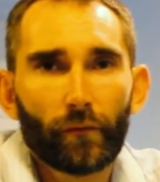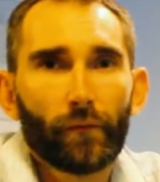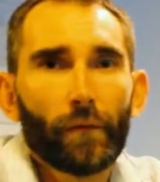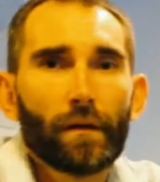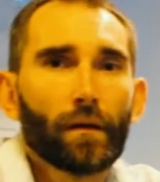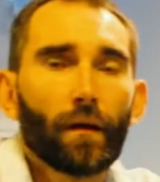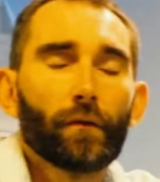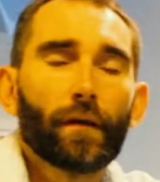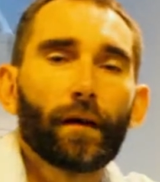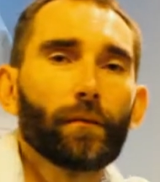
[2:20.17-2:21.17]
3
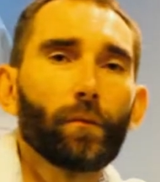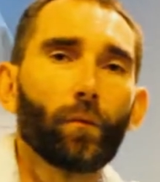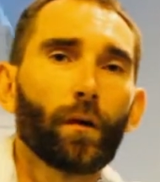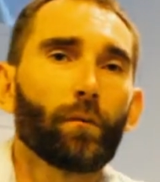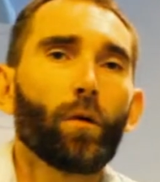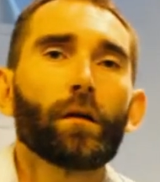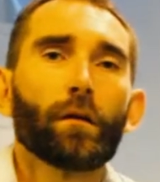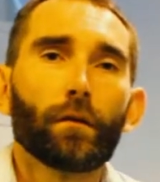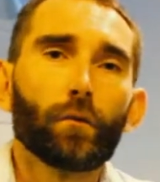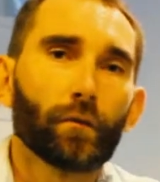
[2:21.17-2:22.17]
color decks, but what I wanted
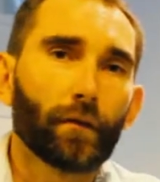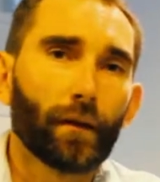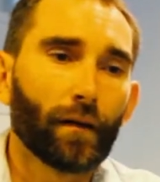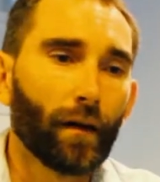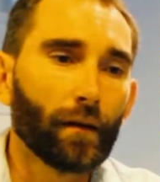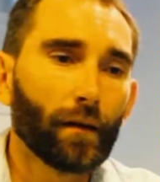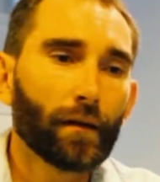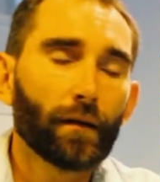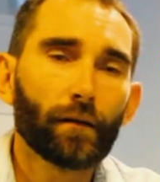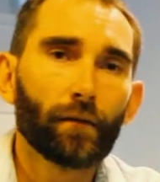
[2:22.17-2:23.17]
to do is, because I
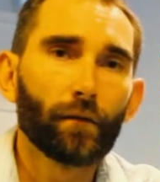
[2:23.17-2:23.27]
like